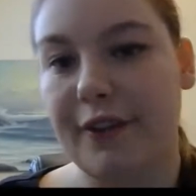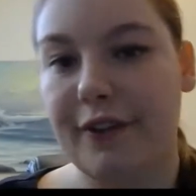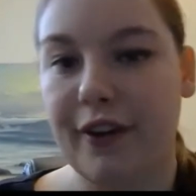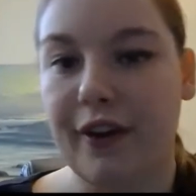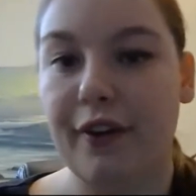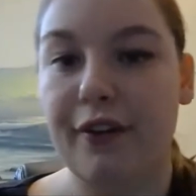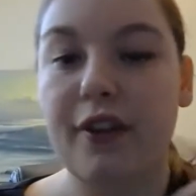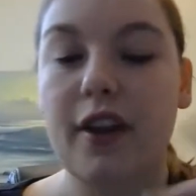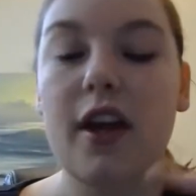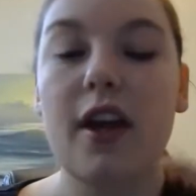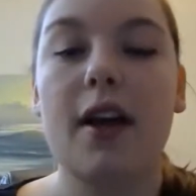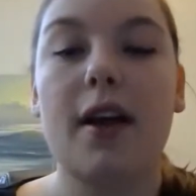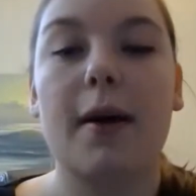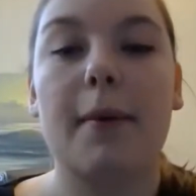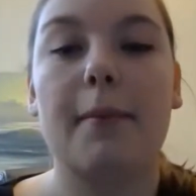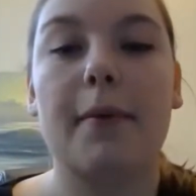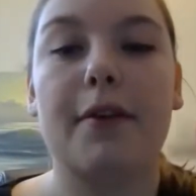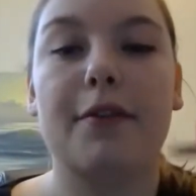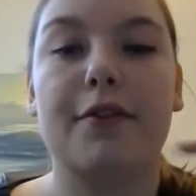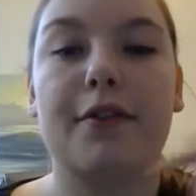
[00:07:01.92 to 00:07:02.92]
of health.
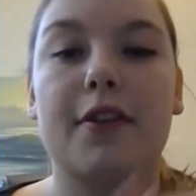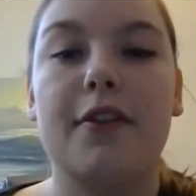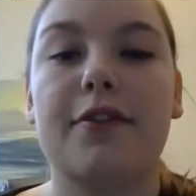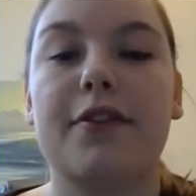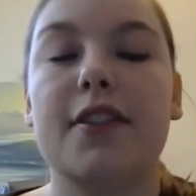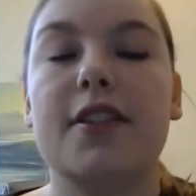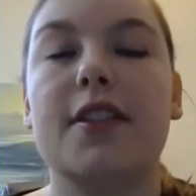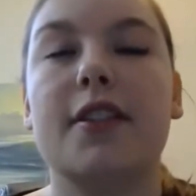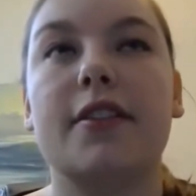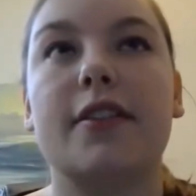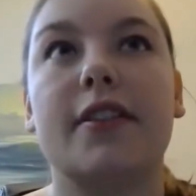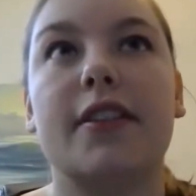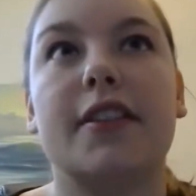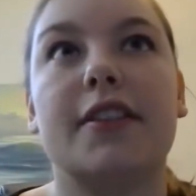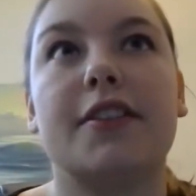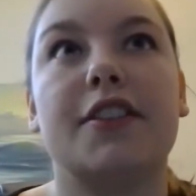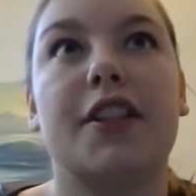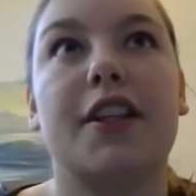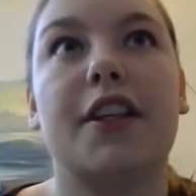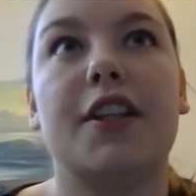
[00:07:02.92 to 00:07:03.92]
But for the physical
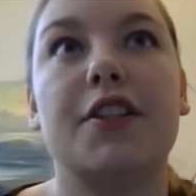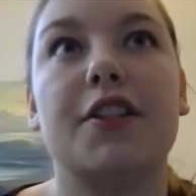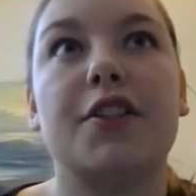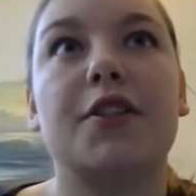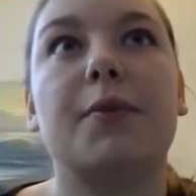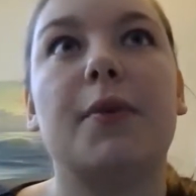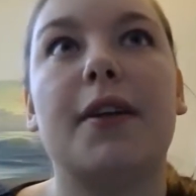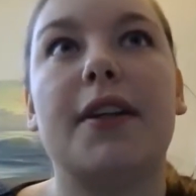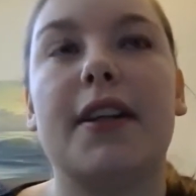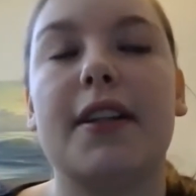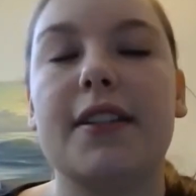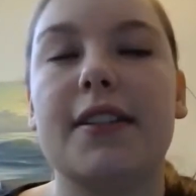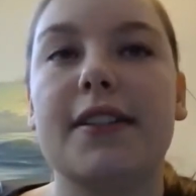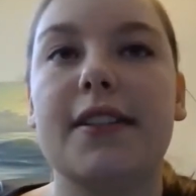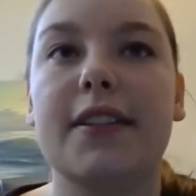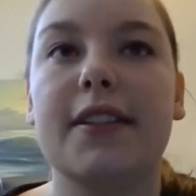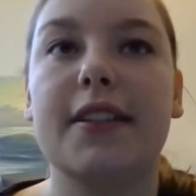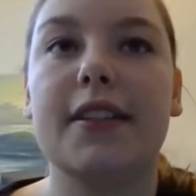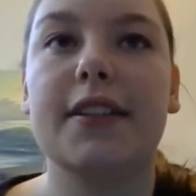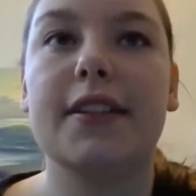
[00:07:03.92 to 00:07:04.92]
education one, I
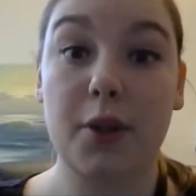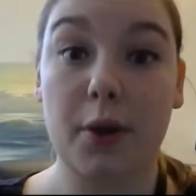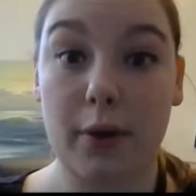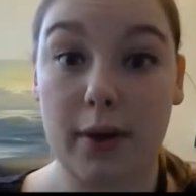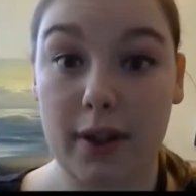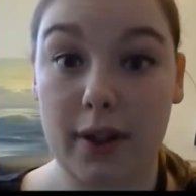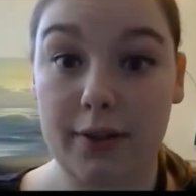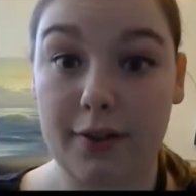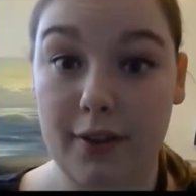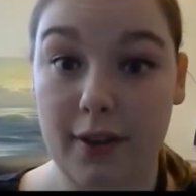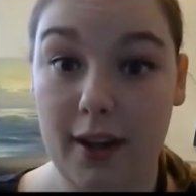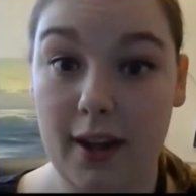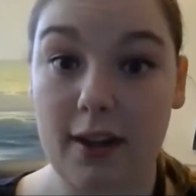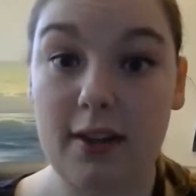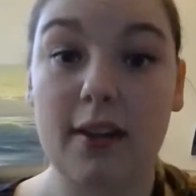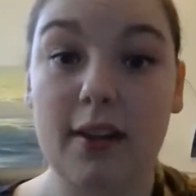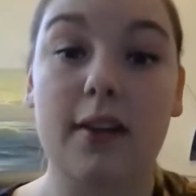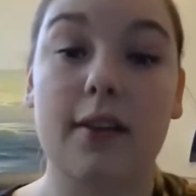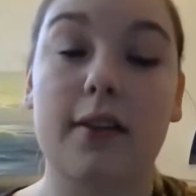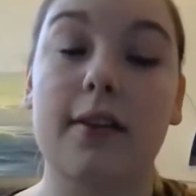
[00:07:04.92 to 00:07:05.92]
did yoga for
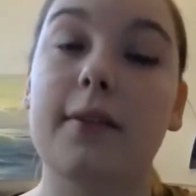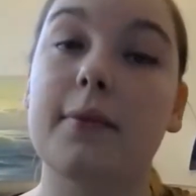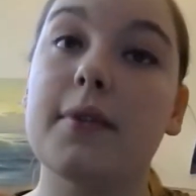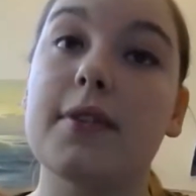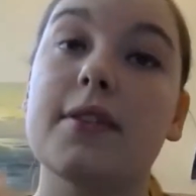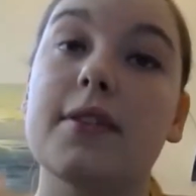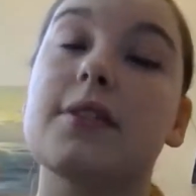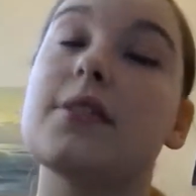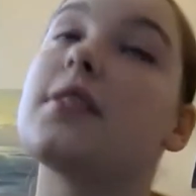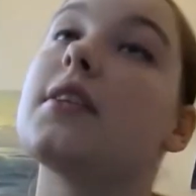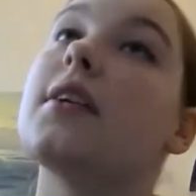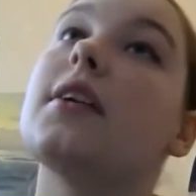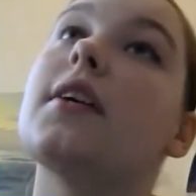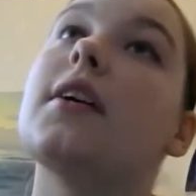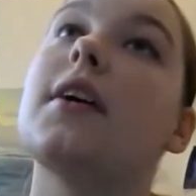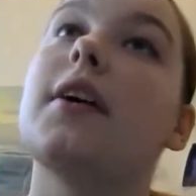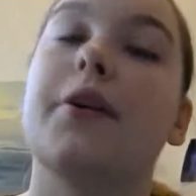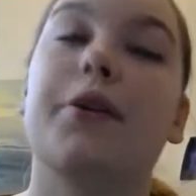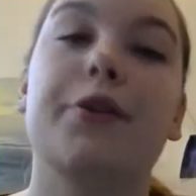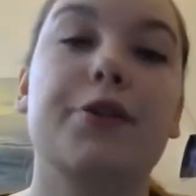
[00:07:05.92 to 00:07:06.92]
that, and it was
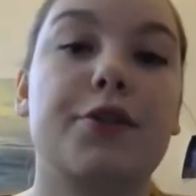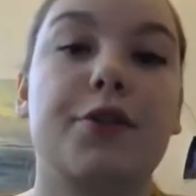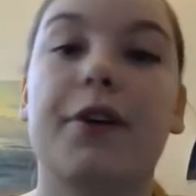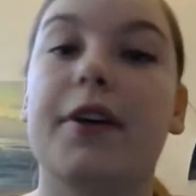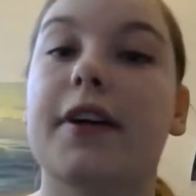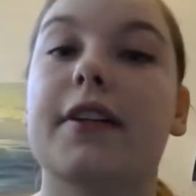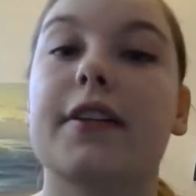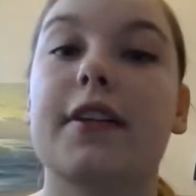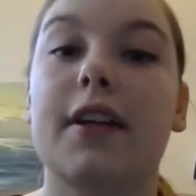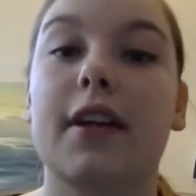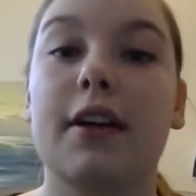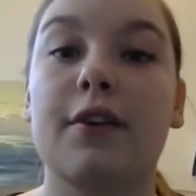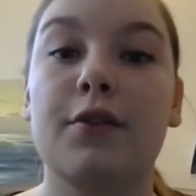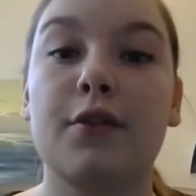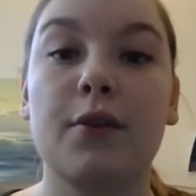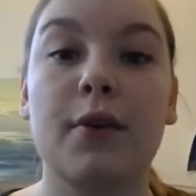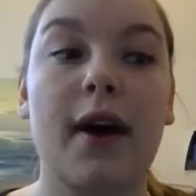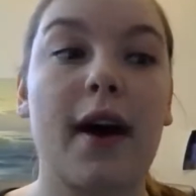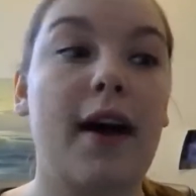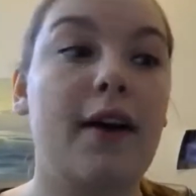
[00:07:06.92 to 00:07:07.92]
great. If
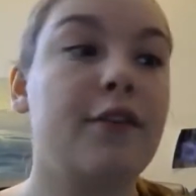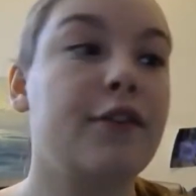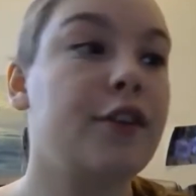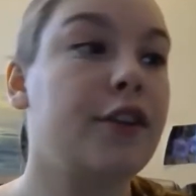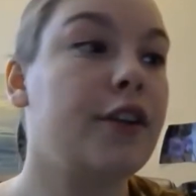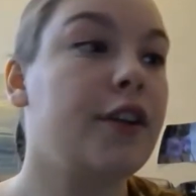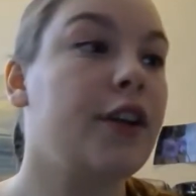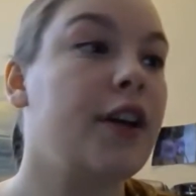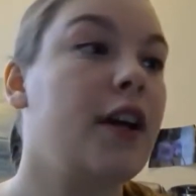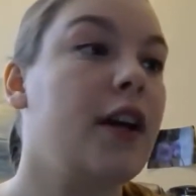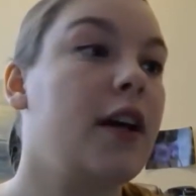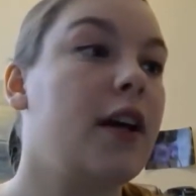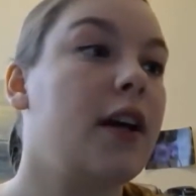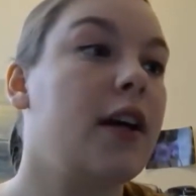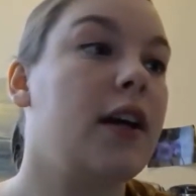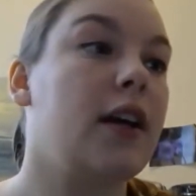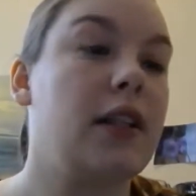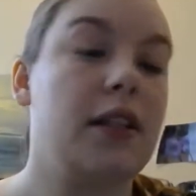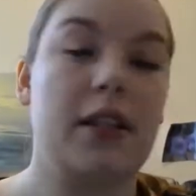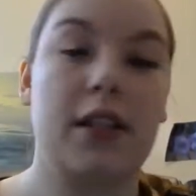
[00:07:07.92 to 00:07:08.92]
you ever
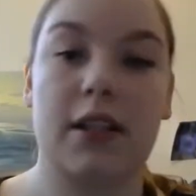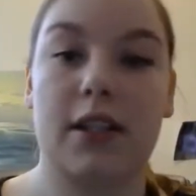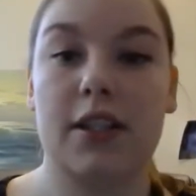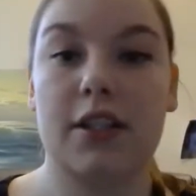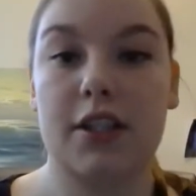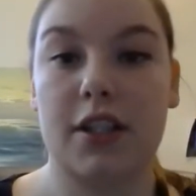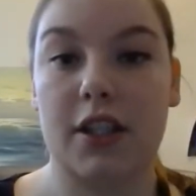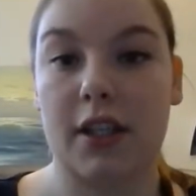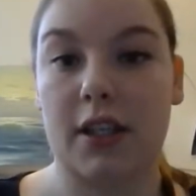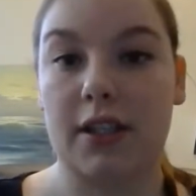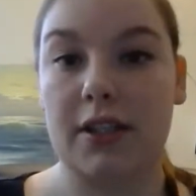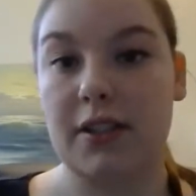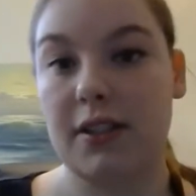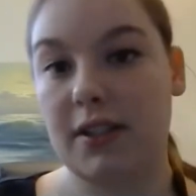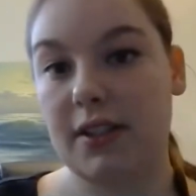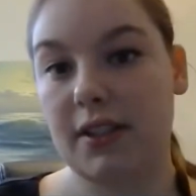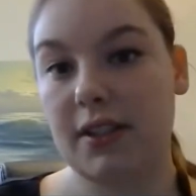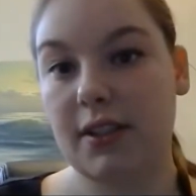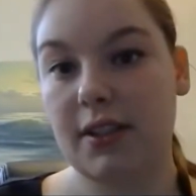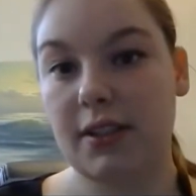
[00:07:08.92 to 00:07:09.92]
get the
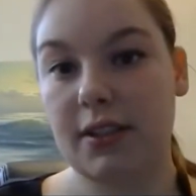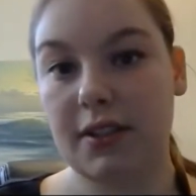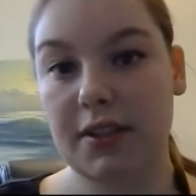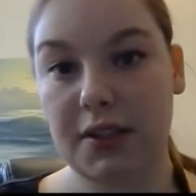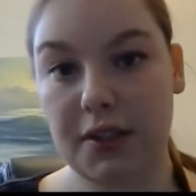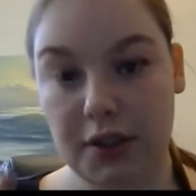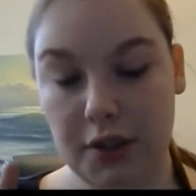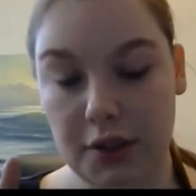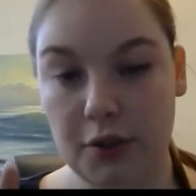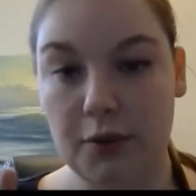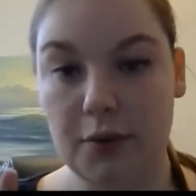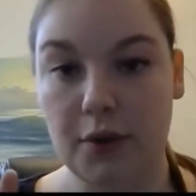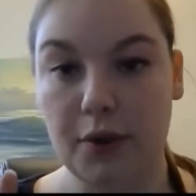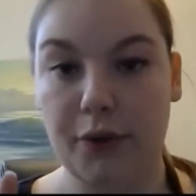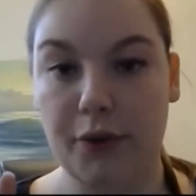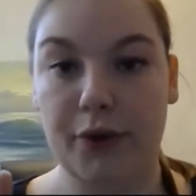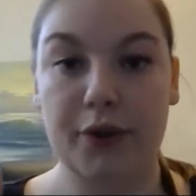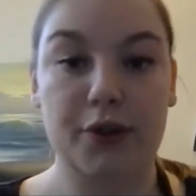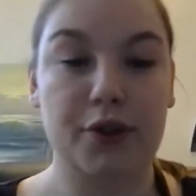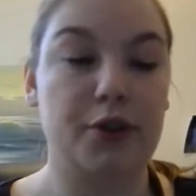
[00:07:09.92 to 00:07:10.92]
chance to do
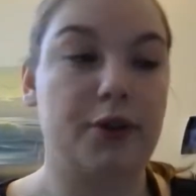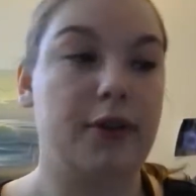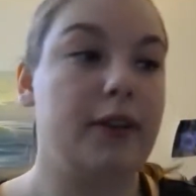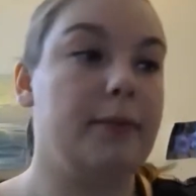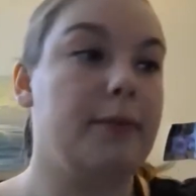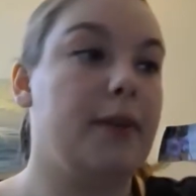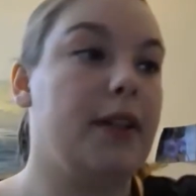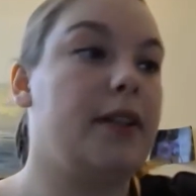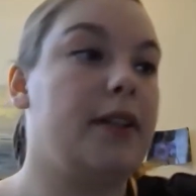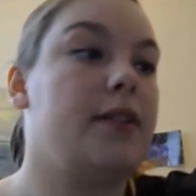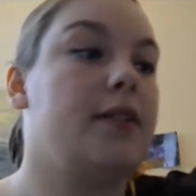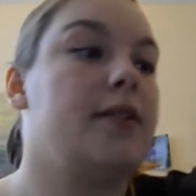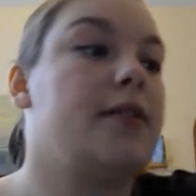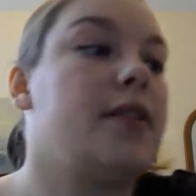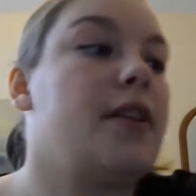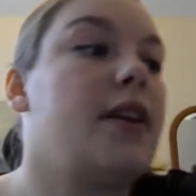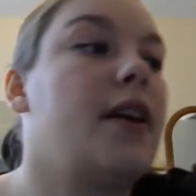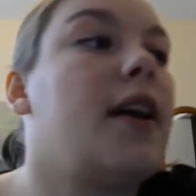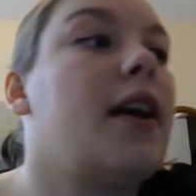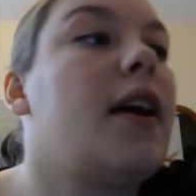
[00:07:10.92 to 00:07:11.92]
yoga, do it,
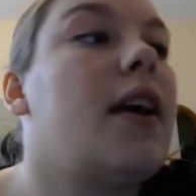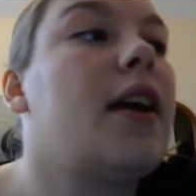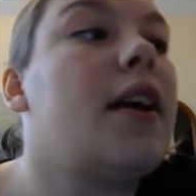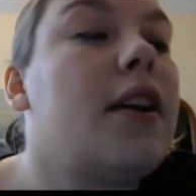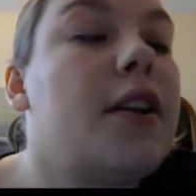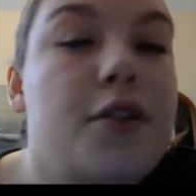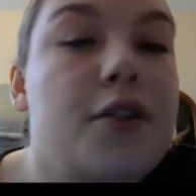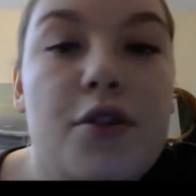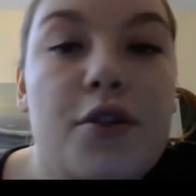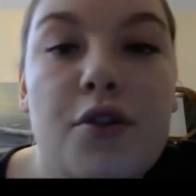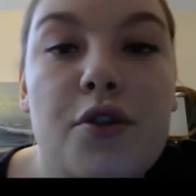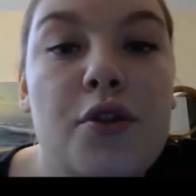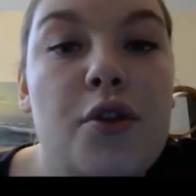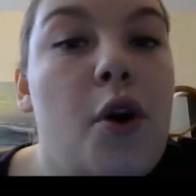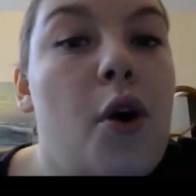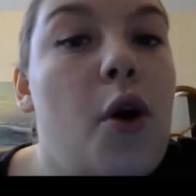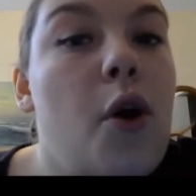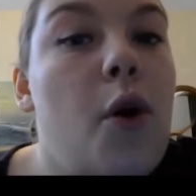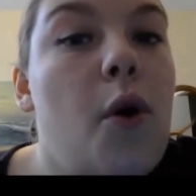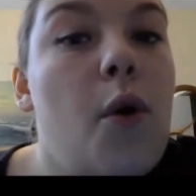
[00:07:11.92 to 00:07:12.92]
because it is
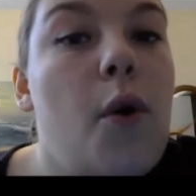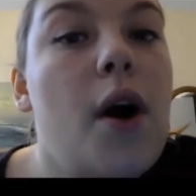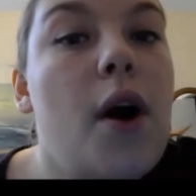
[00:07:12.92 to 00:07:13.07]
so